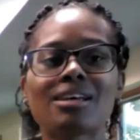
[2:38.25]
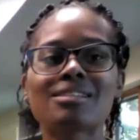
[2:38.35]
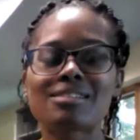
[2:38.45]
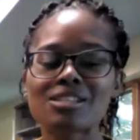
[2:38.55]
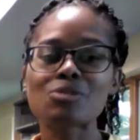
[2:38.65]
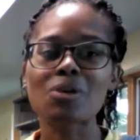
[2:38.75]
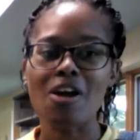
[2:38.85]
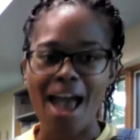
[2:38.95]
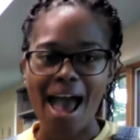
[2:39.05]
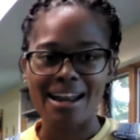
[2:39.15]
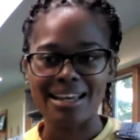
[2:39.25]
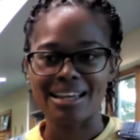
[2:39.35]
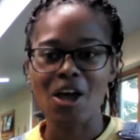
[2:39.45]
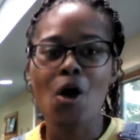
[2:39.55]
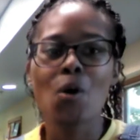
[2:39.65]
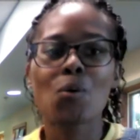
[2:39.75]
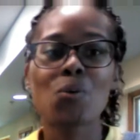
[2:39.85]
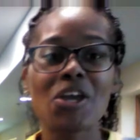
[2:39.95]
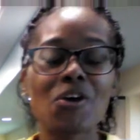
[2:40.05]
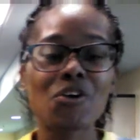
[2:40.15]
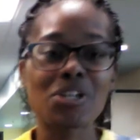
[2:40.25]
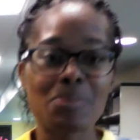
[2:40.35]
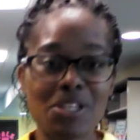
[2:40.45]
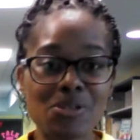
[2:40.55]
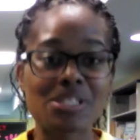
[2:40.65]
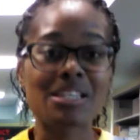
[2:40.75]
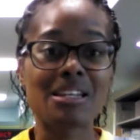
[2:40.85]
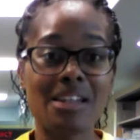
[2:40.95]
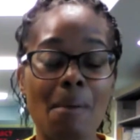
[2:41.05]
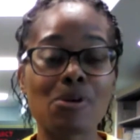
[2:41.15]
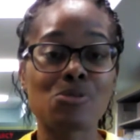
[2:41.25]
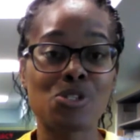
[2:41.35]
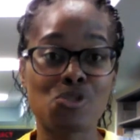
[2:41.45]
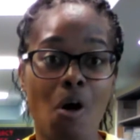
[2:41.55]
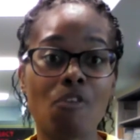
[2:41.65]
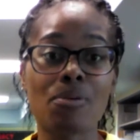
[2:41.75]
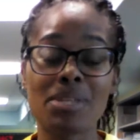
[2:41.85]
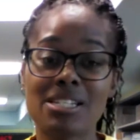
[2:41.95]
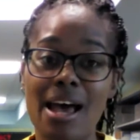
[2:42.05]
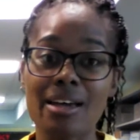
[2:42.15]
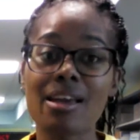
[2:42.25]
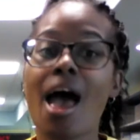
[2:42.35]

Since we're adding, we are going to be using the numbers we draw from the deck.